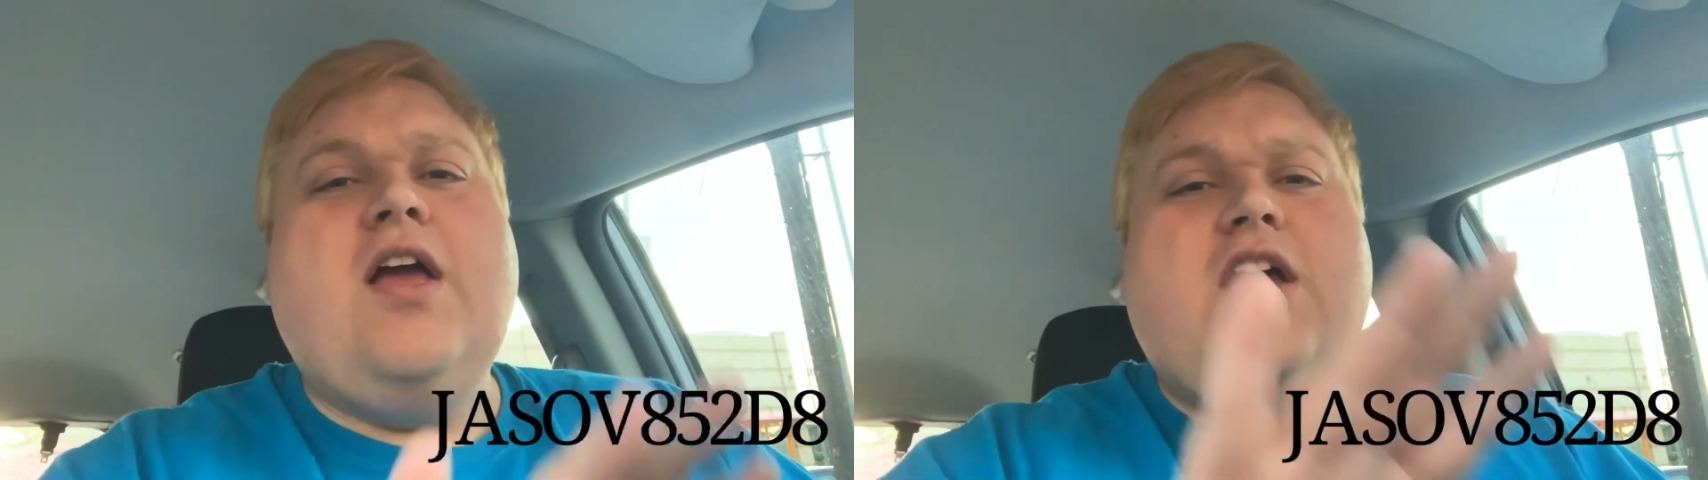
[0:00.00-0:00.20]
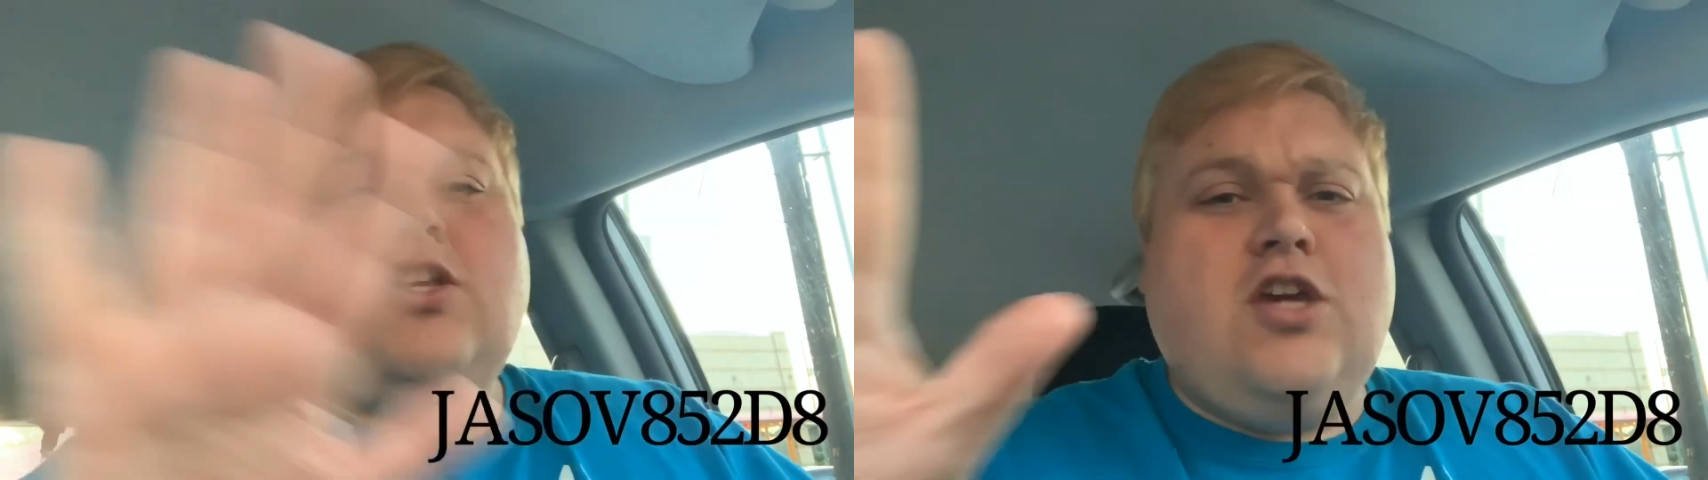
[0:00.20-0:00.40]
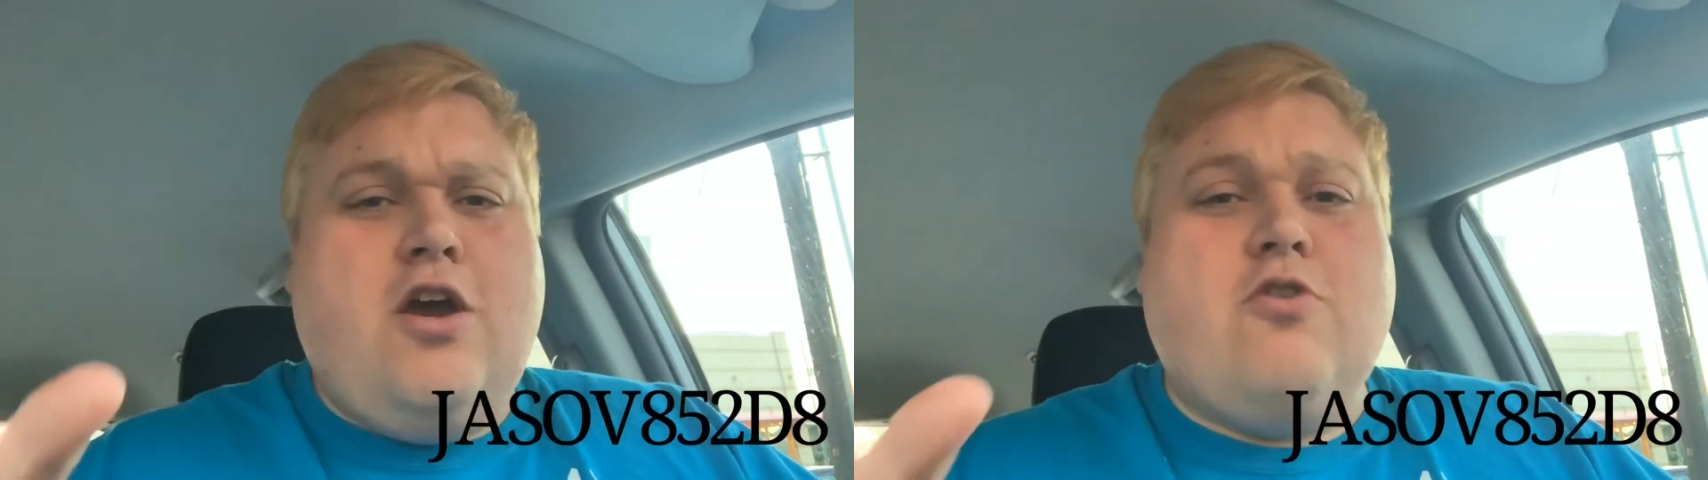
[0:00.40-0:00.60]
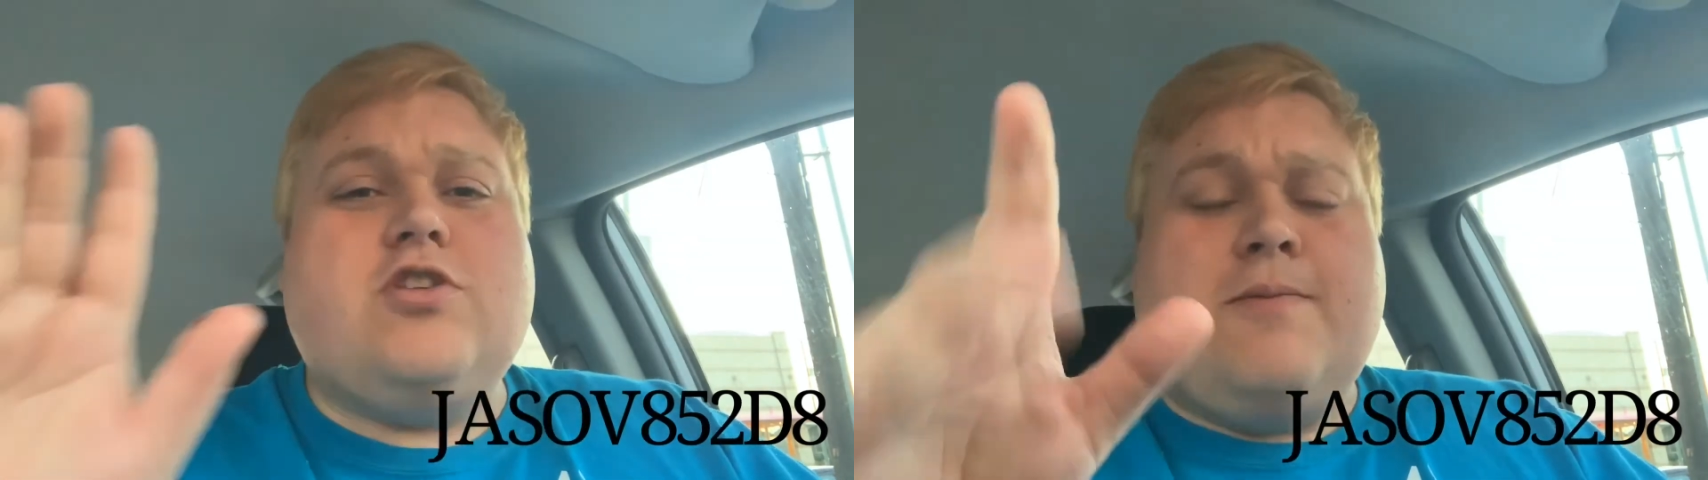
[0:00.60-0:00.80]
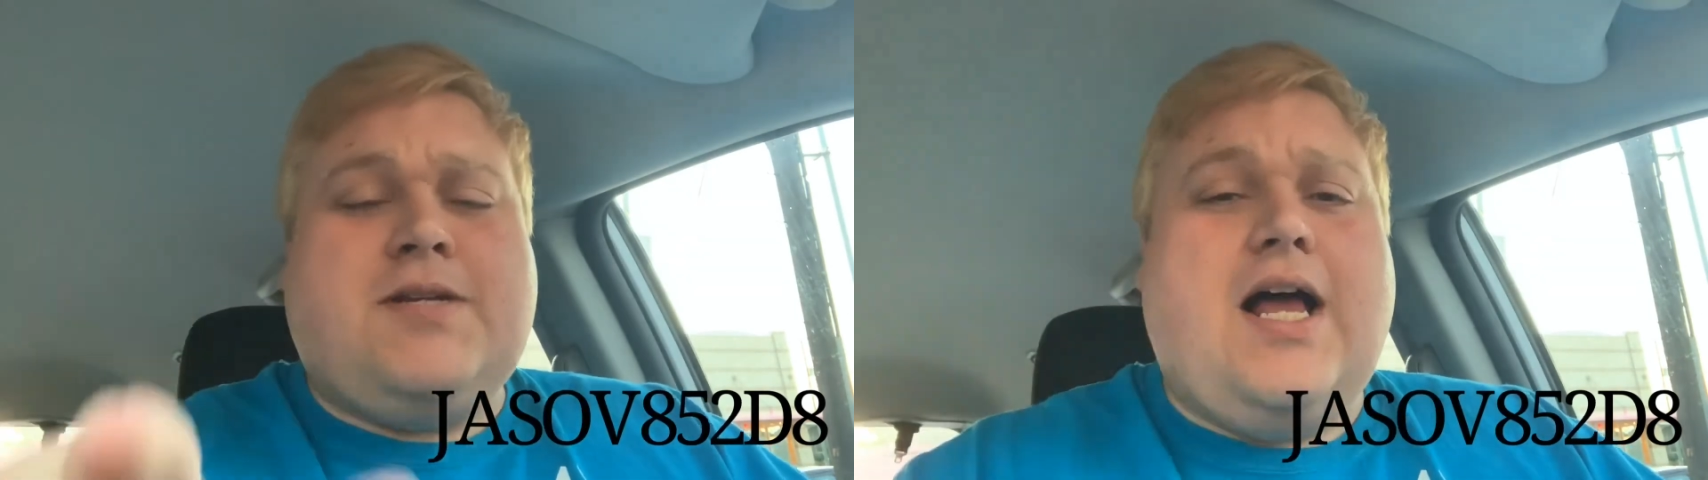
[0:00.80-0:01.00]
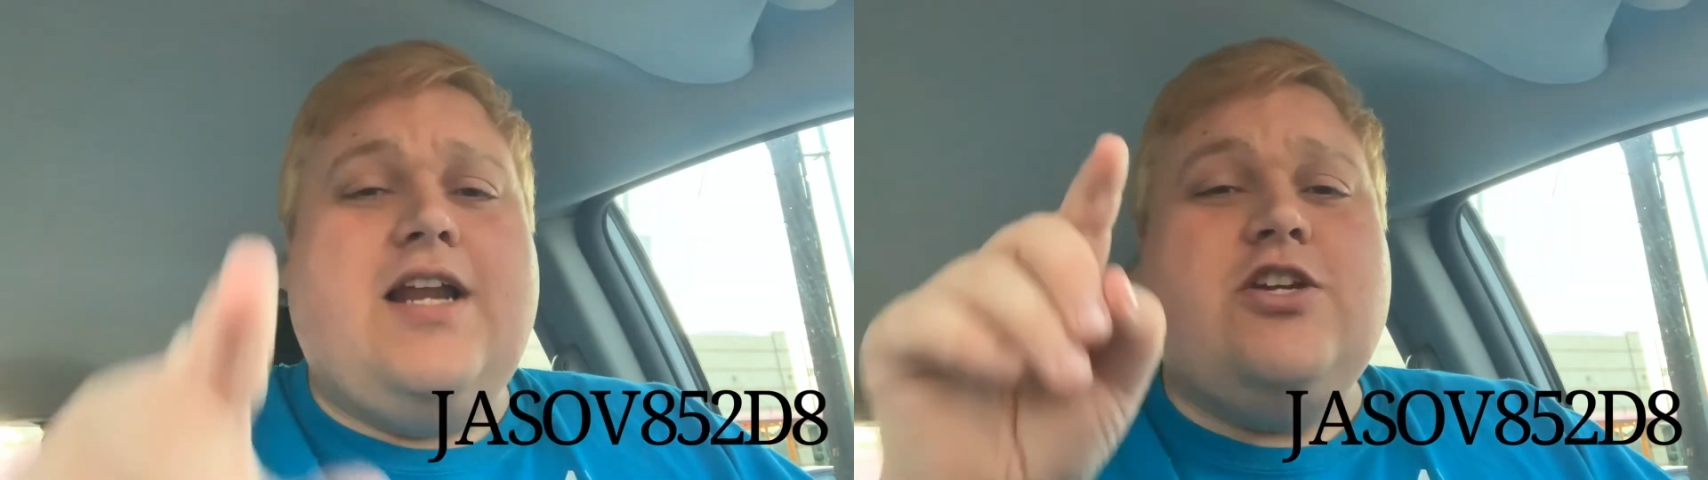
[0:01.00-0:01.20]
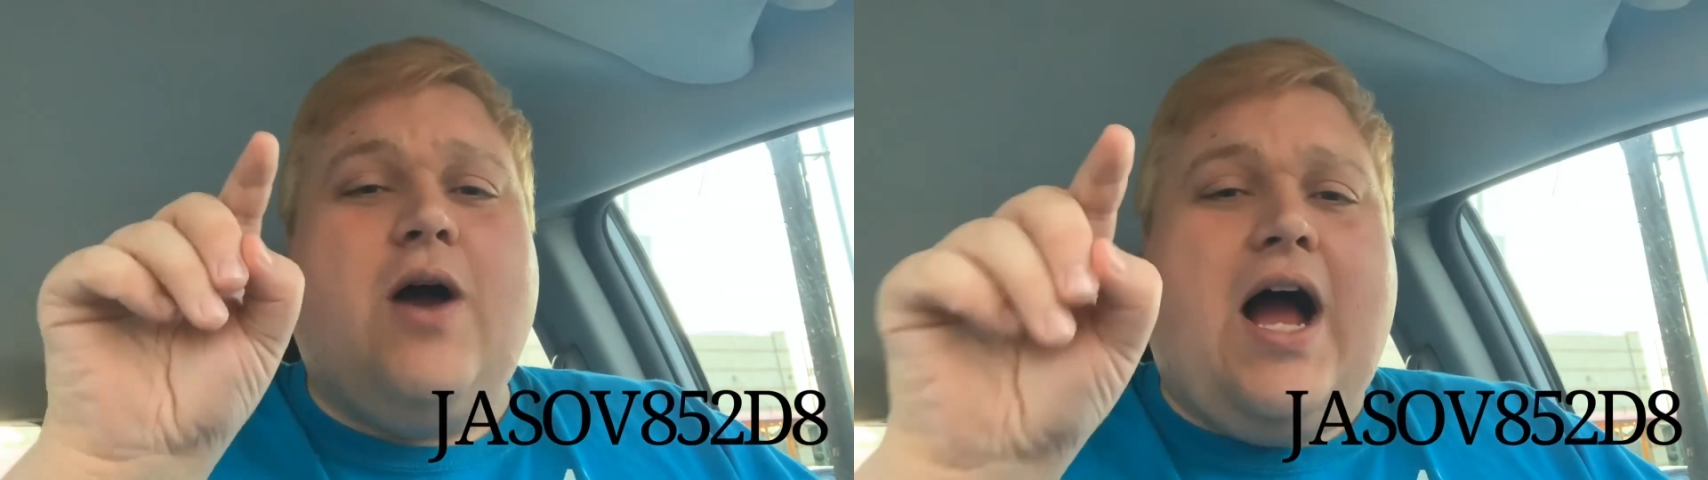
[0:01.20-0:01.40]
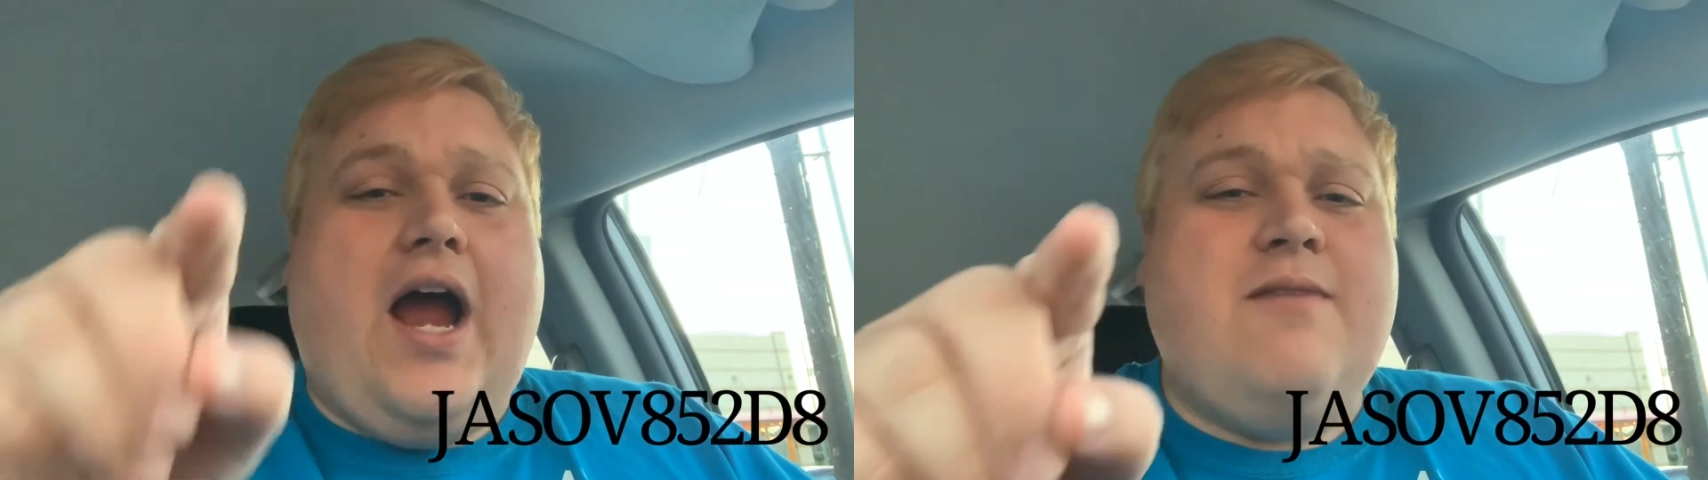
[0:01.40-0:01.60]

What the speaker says: Huge, I'm telling you, I'm